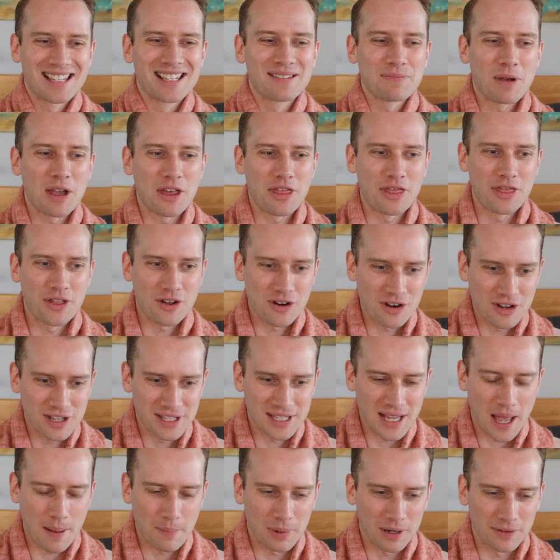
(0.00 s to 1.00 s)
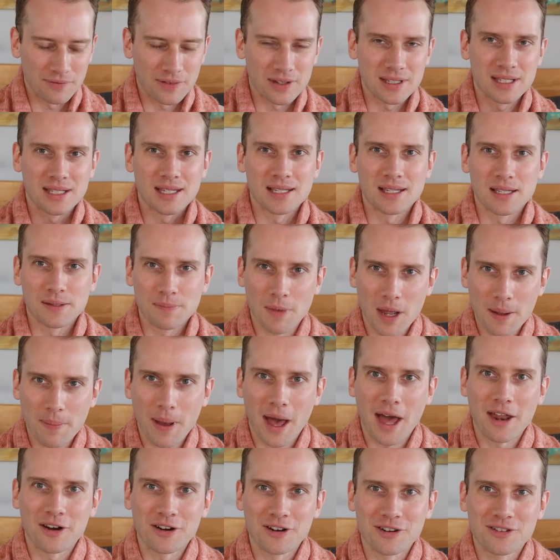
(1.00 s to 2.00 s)
is my third sample of this. This is my
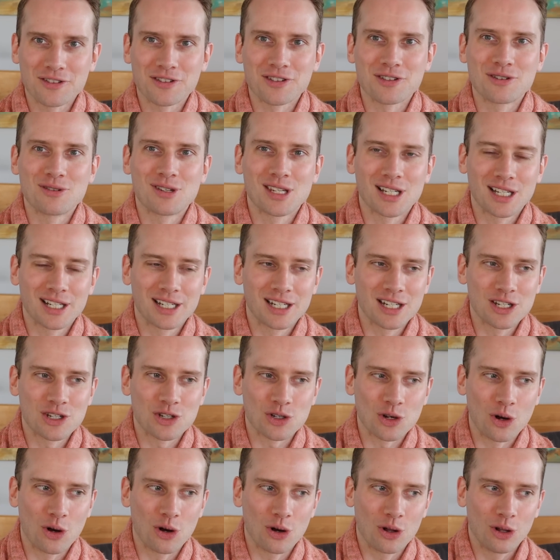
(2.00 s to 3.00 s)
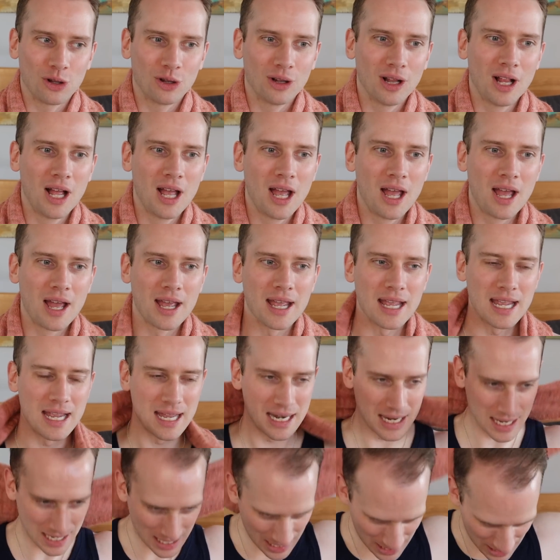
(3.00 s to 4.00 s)
pattern, the utility shawl.
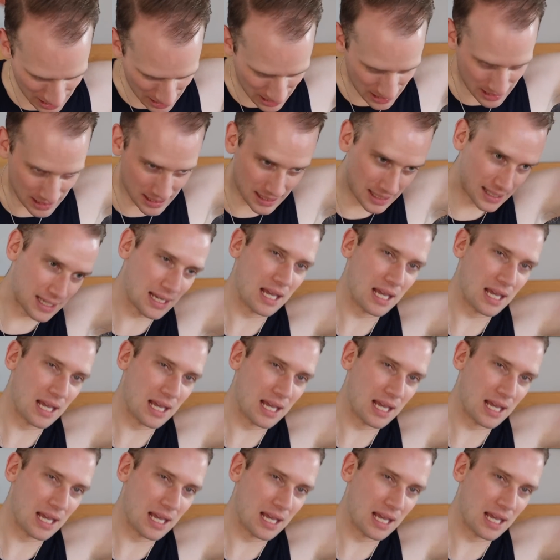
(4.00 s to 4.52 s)
It is...